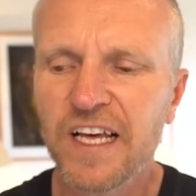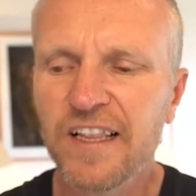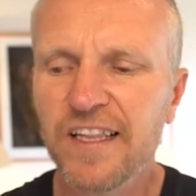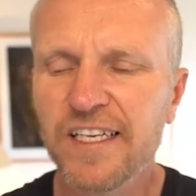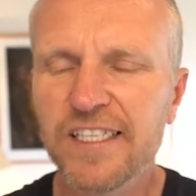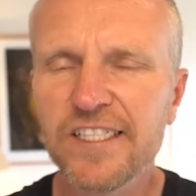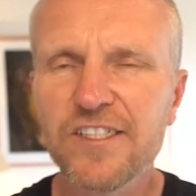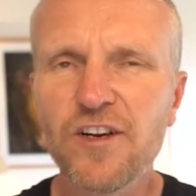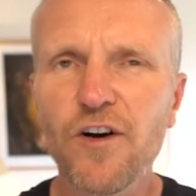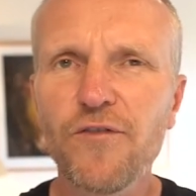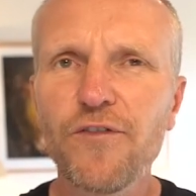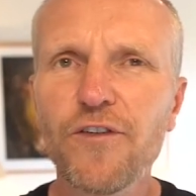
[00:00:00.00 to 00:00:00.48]

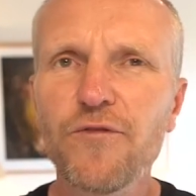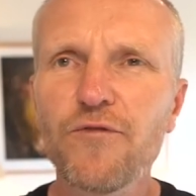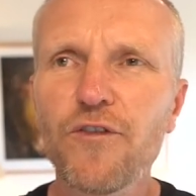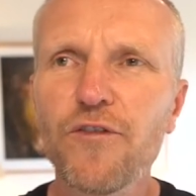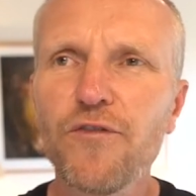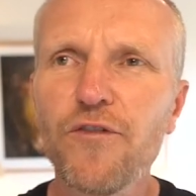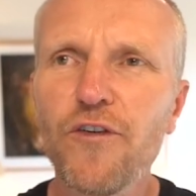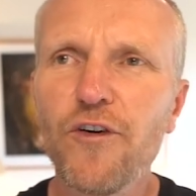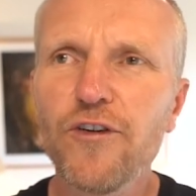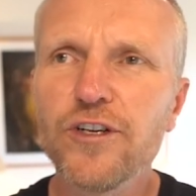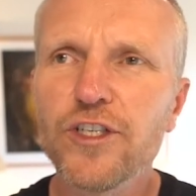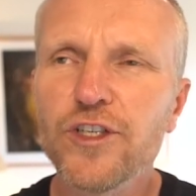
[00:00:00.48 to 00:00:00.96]
This is often
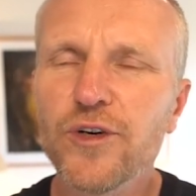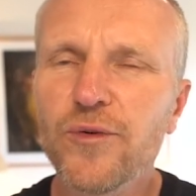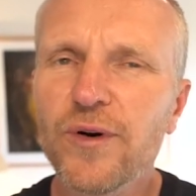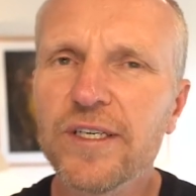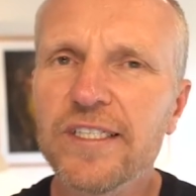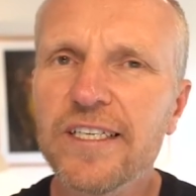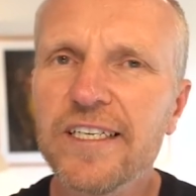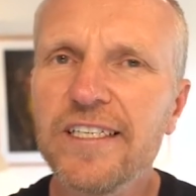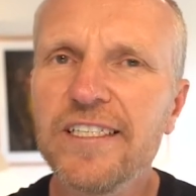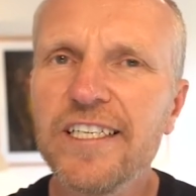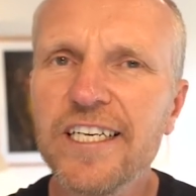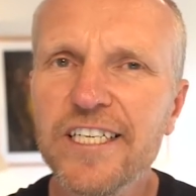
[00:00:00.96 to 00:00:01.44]
referred to
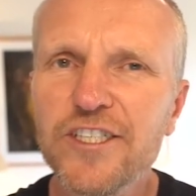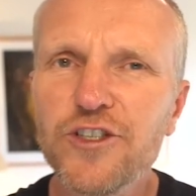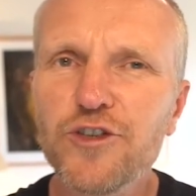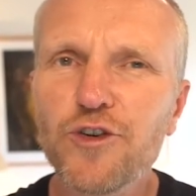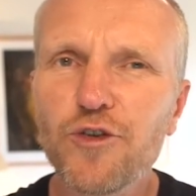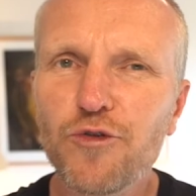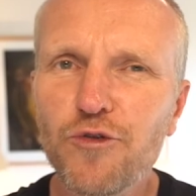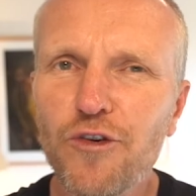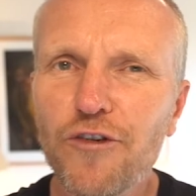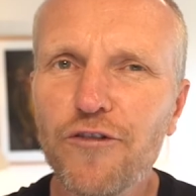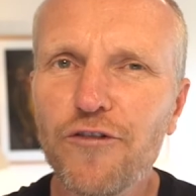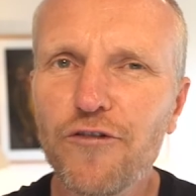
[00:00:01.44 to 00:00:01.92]
as a
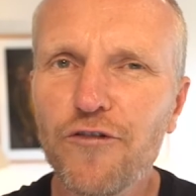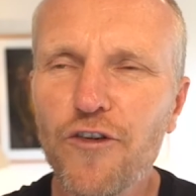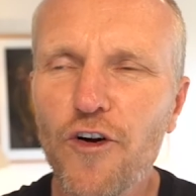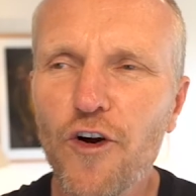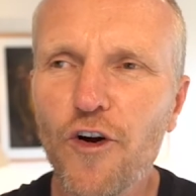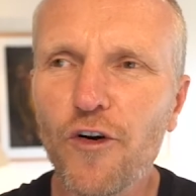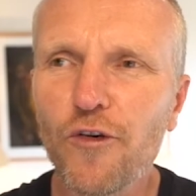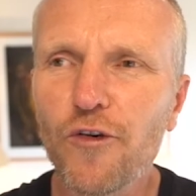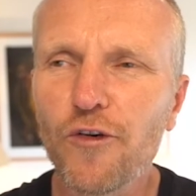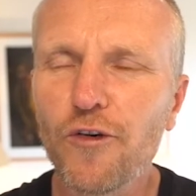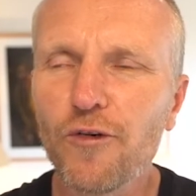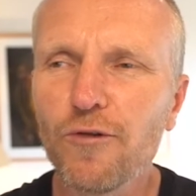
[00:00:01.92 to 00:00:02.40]
digital
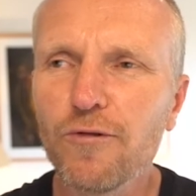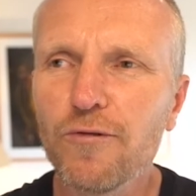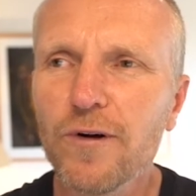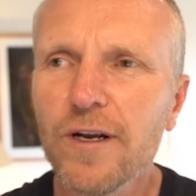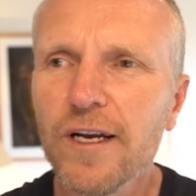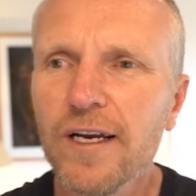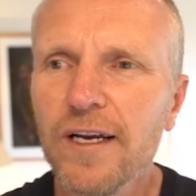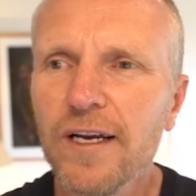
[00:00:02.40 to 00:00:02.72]
referral.